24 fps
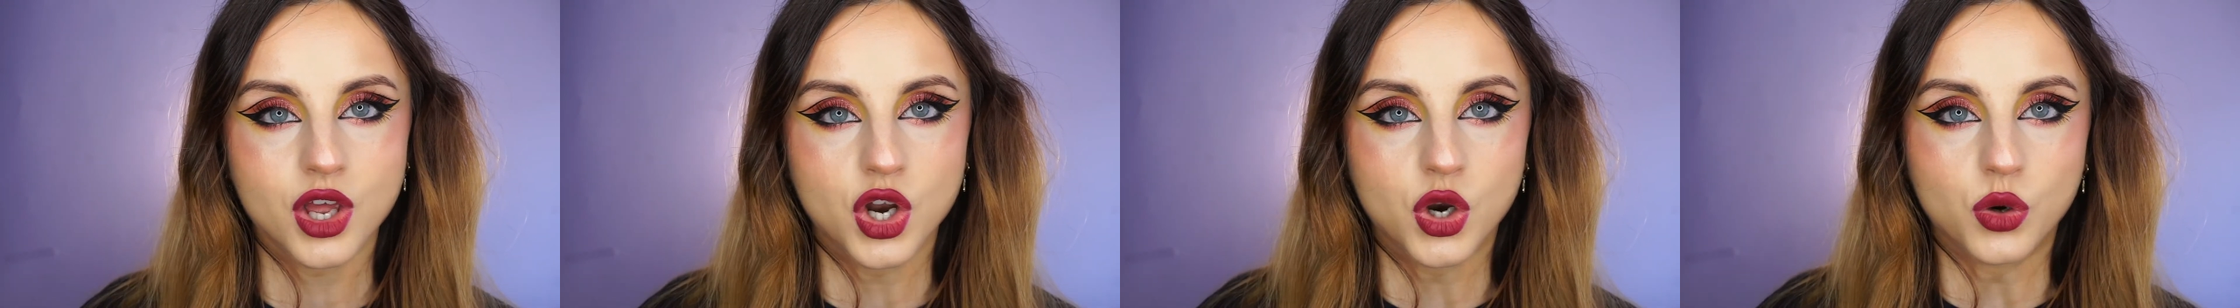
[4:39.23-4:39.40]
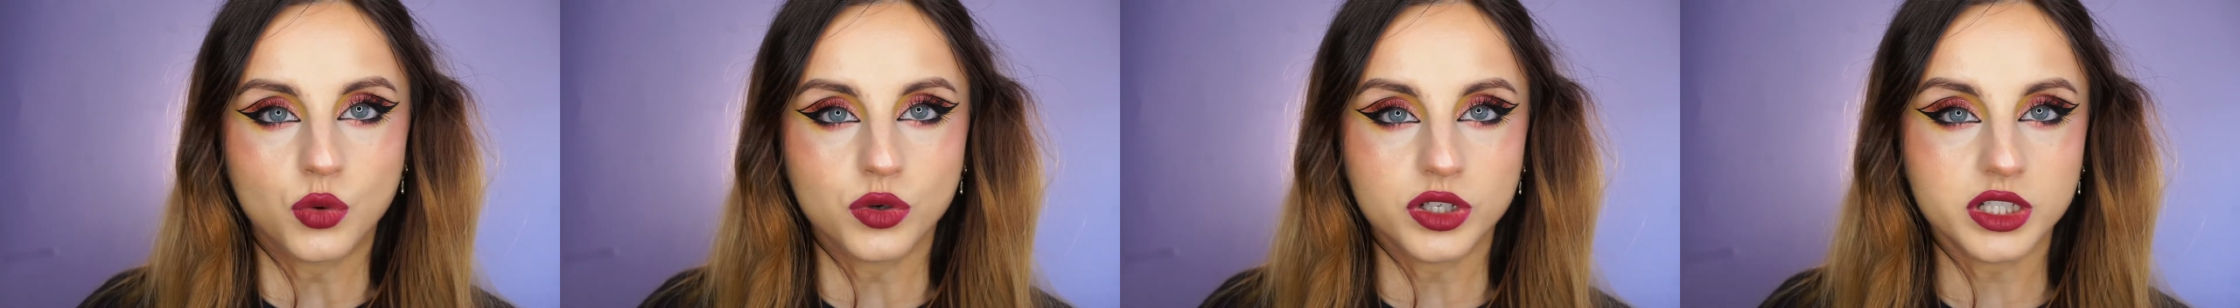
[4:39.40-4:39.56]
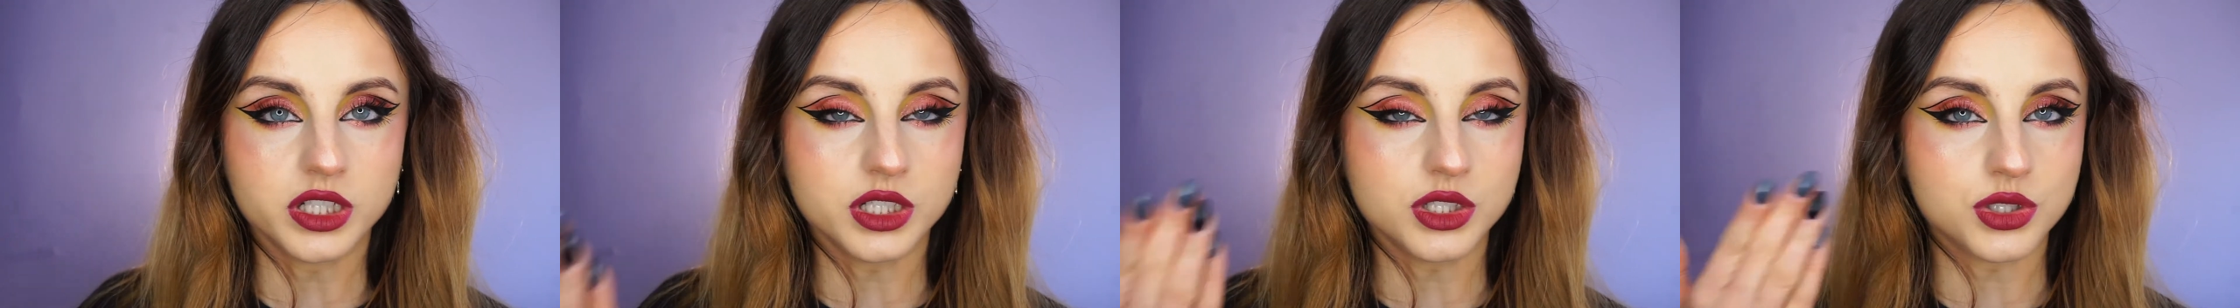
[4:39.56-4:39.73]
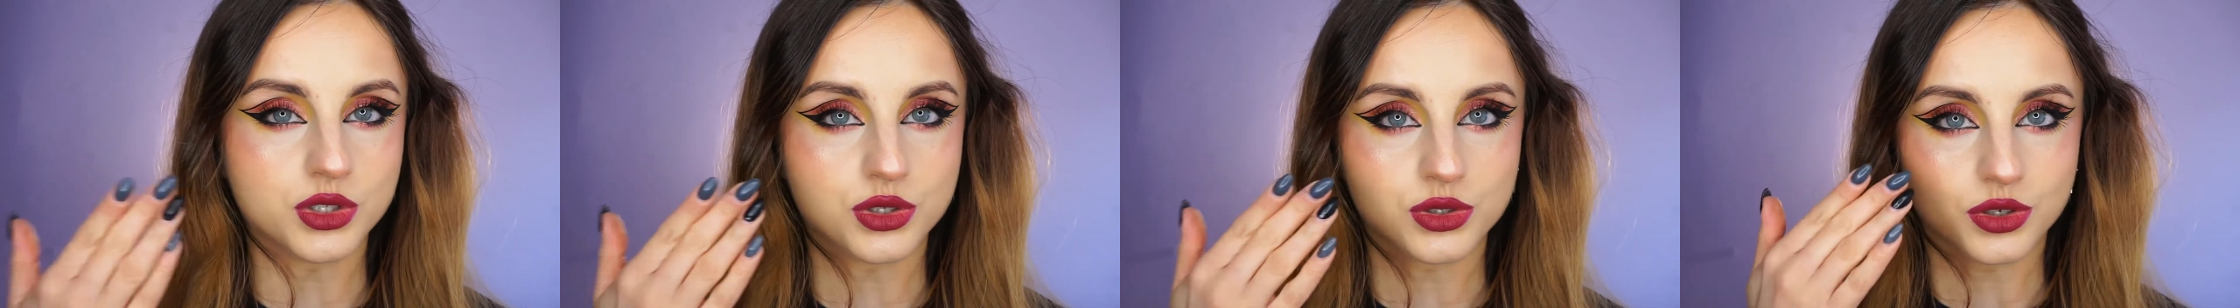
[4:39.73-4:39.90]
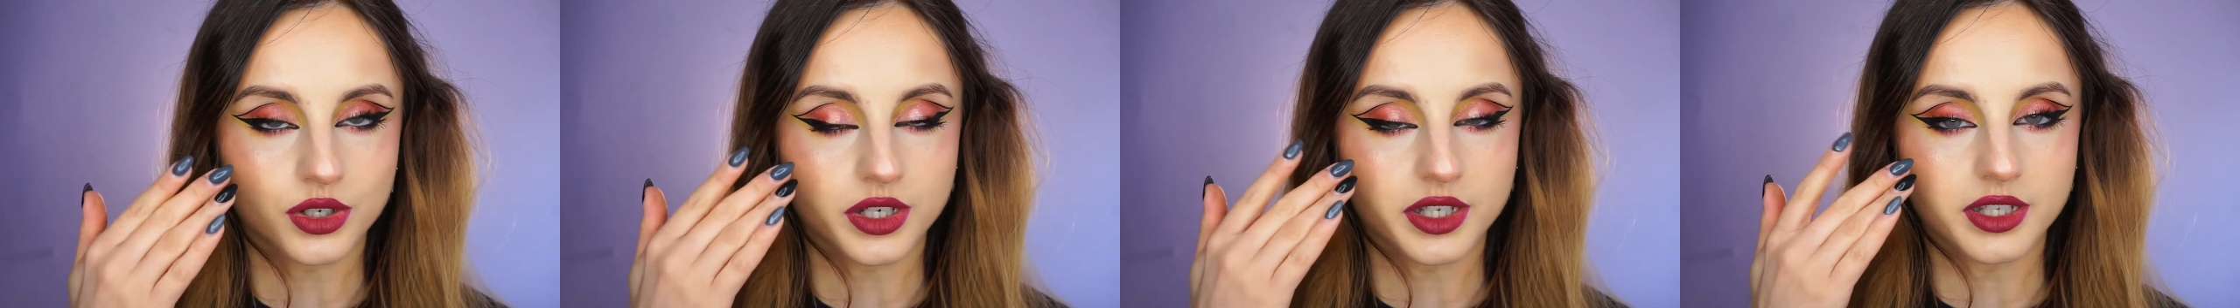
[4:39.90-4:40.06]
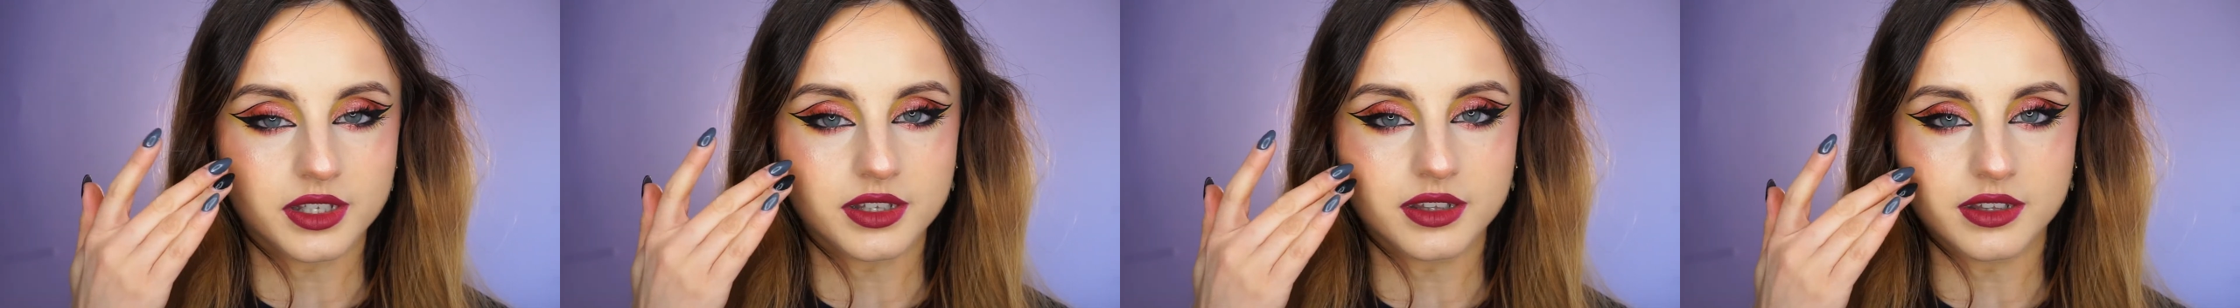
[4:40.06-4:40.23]
really
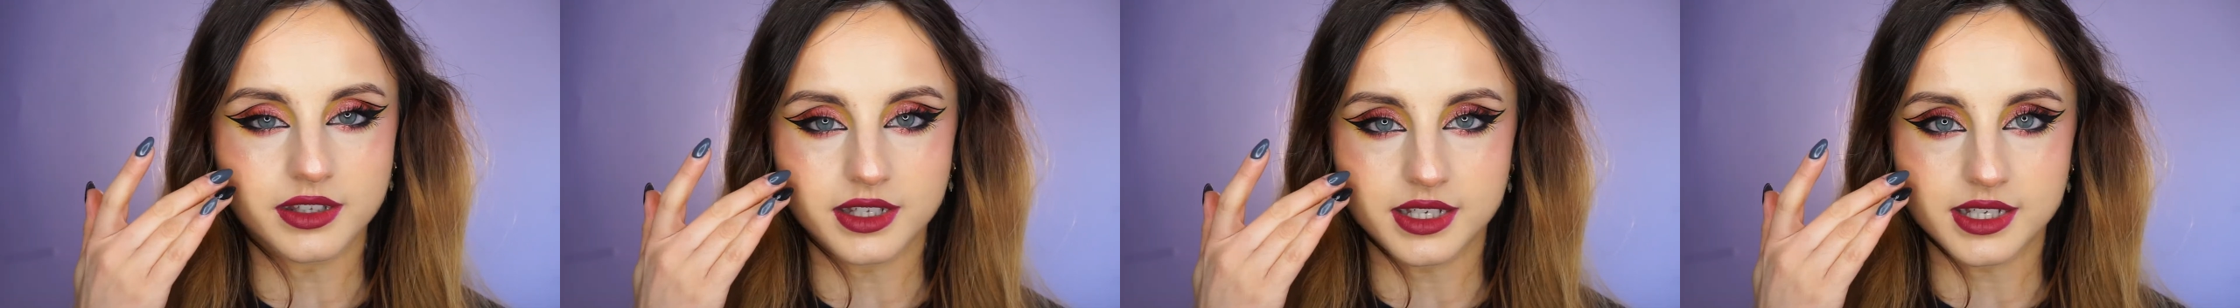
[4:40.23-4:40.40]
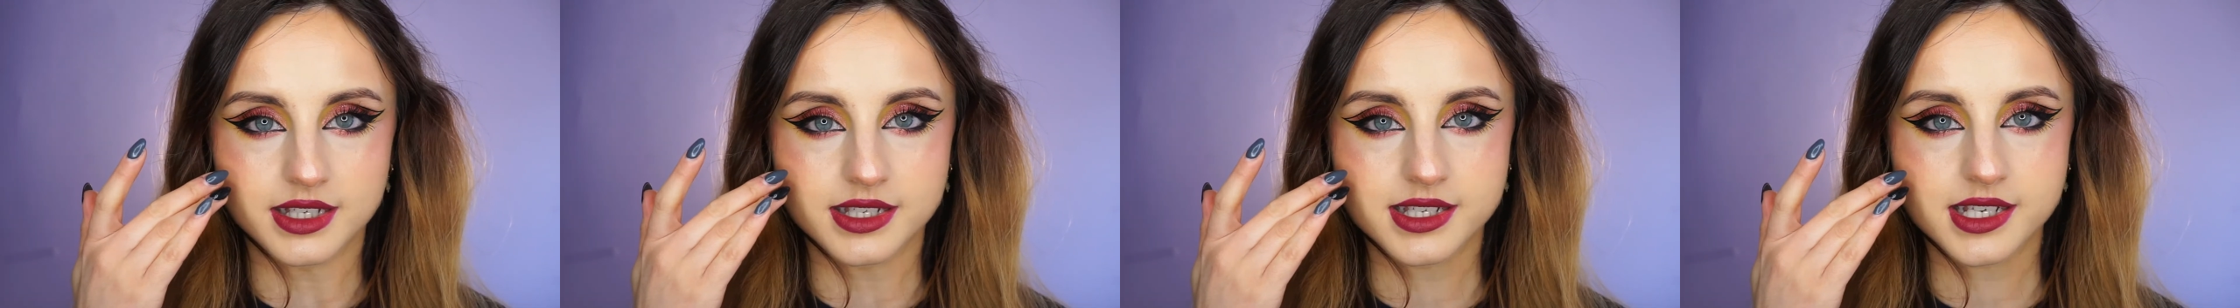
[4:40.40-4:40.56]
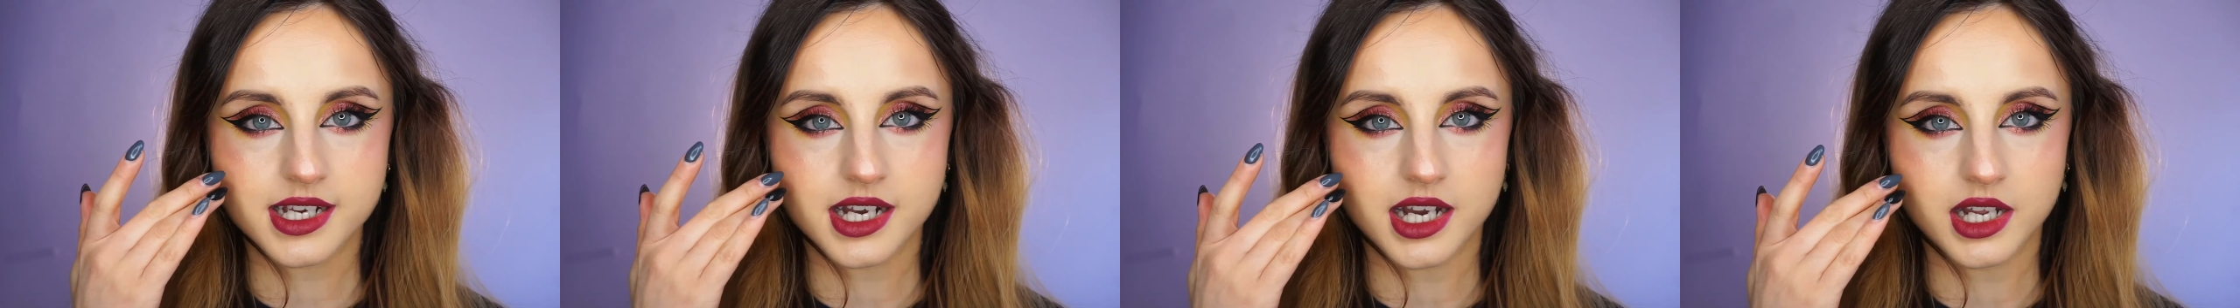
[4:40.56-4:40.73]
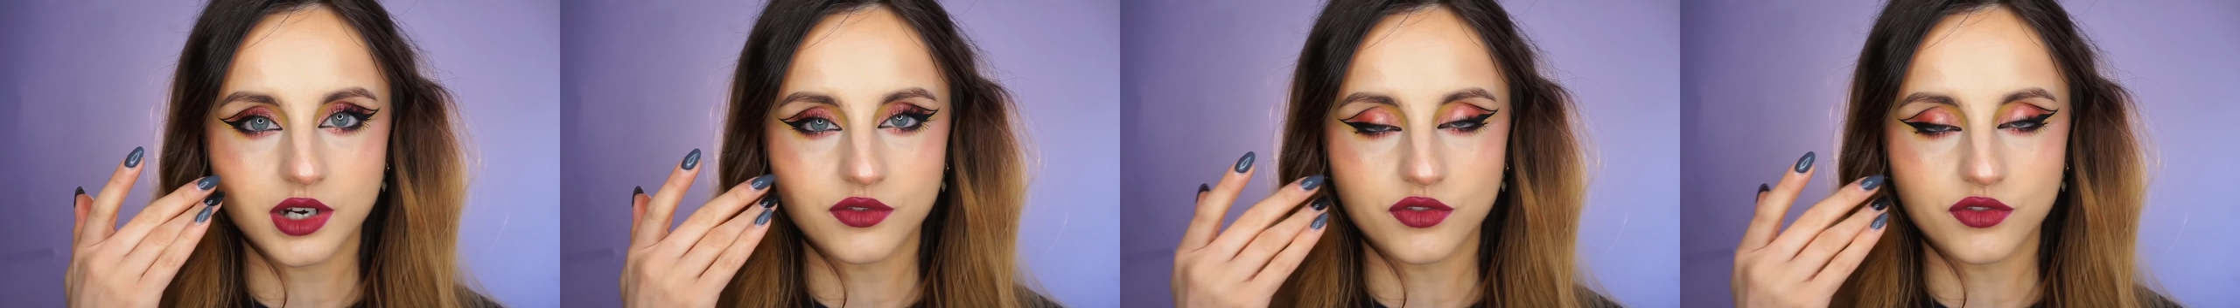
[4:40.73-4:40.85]
enjoy this kind